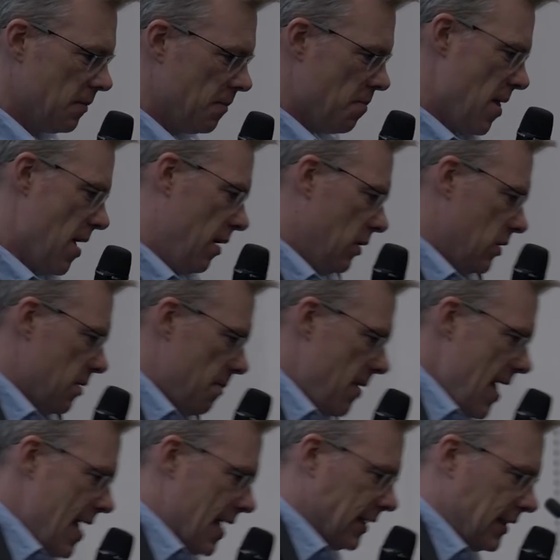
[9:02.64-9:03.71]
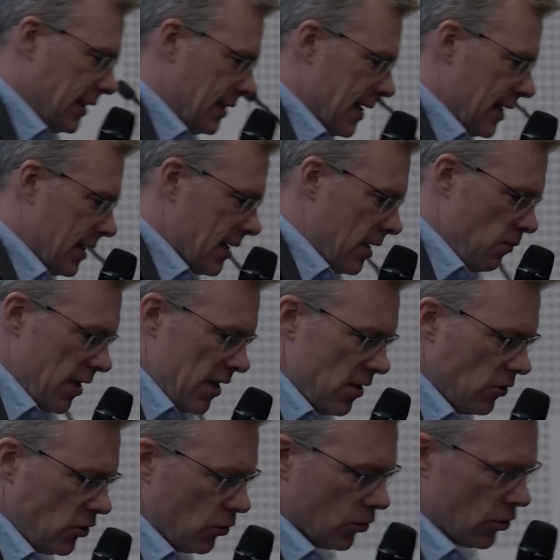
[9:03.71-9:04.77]
at me and she said, can we
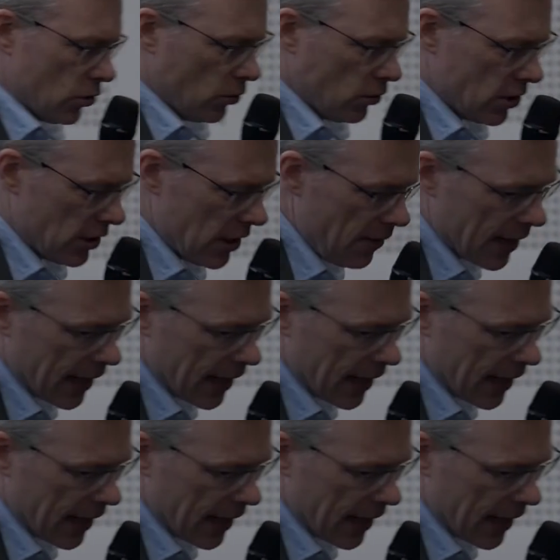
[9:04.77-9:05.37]
use your tool to do